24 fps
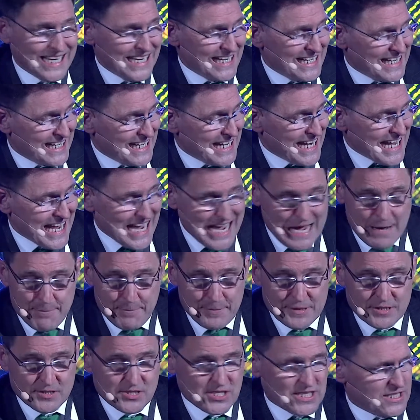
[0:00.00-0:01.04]
It
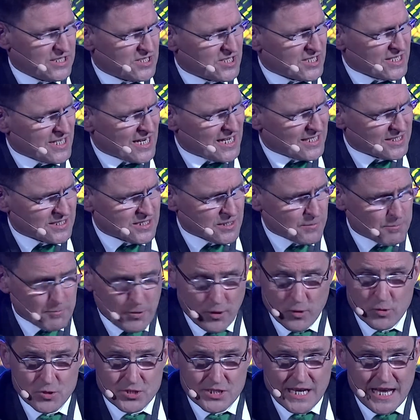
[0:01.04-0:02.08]
happens. It's not
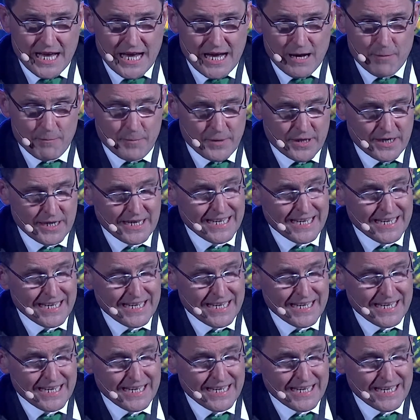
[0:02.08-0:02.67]
supposed to happen.